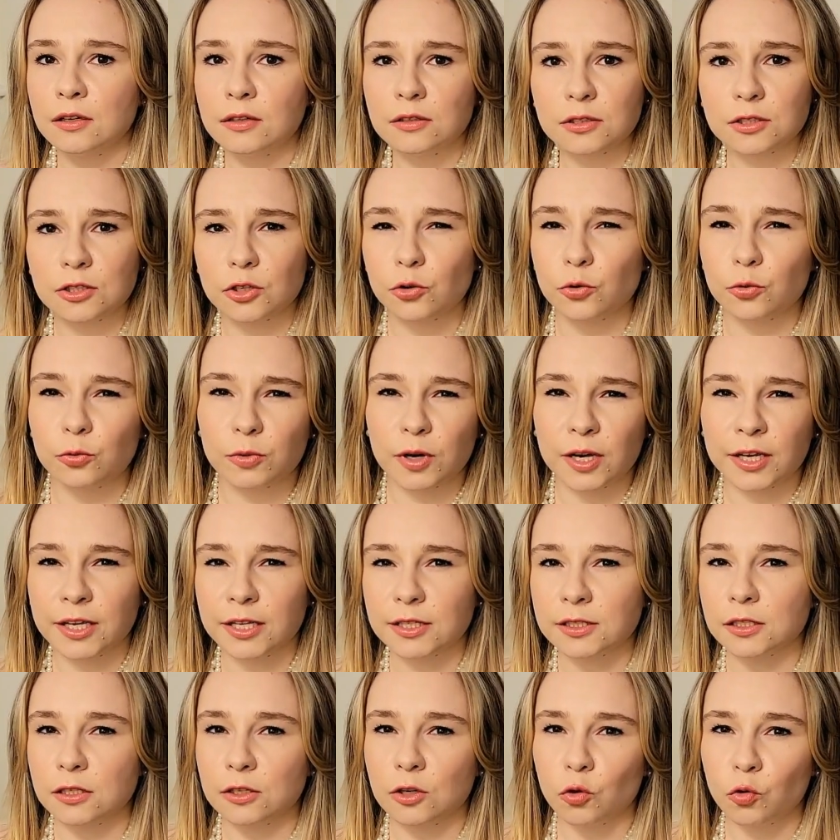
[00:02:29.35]
So I
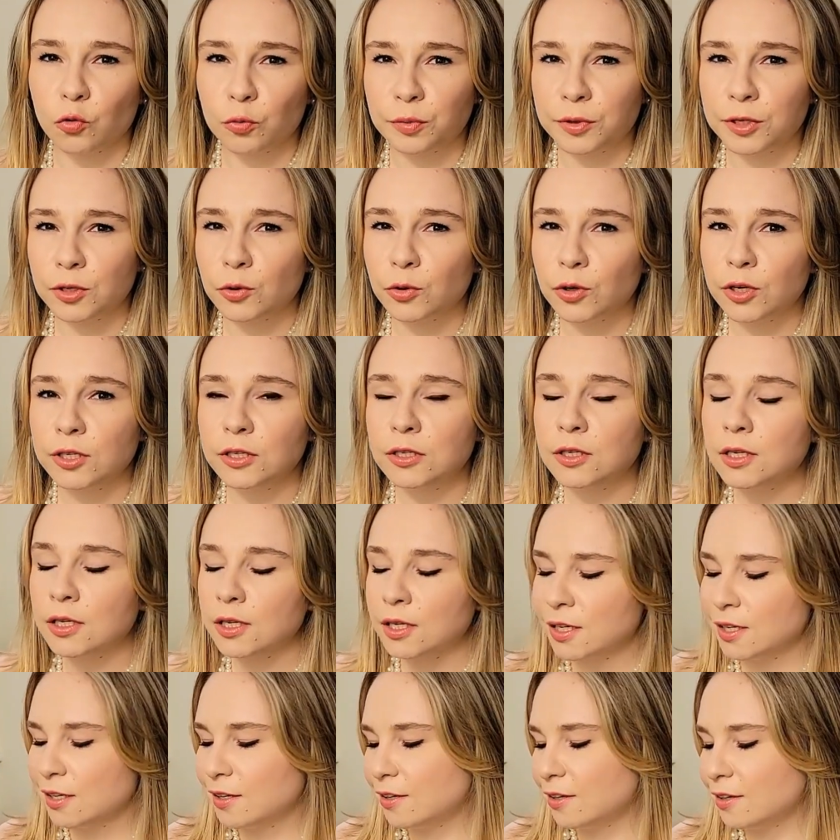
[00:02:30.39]
guess an opioid,
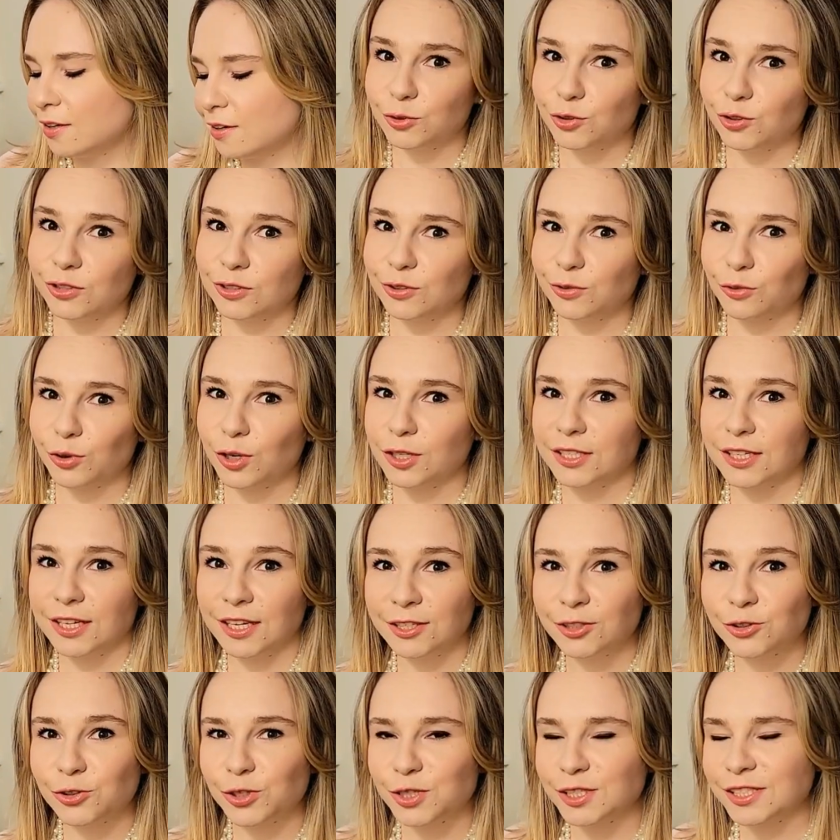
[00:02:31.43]
which is already
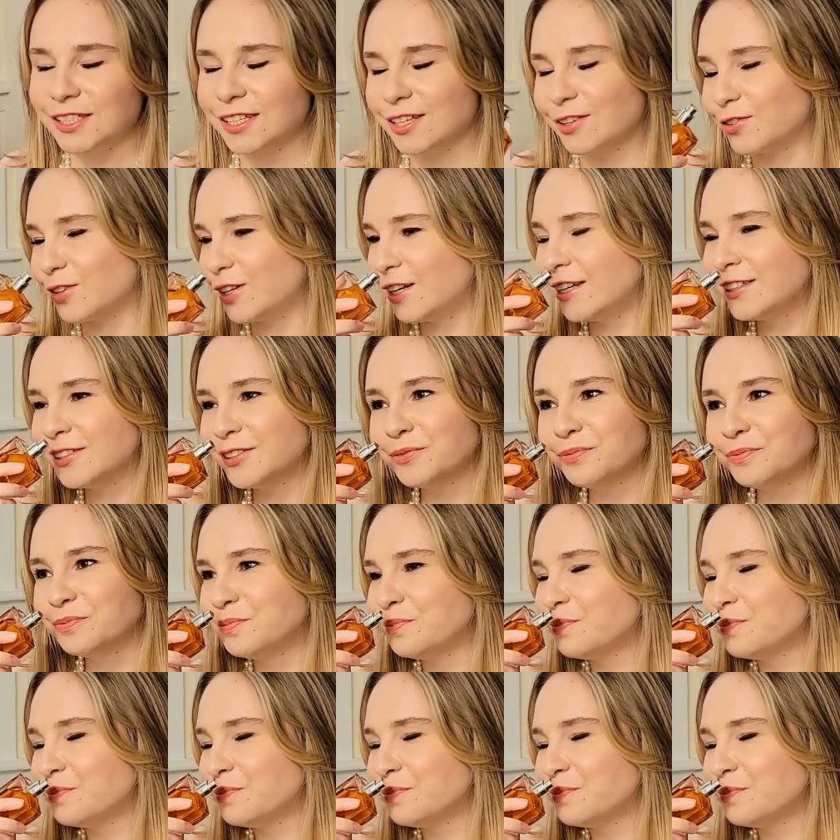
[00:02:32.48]
interesting, right?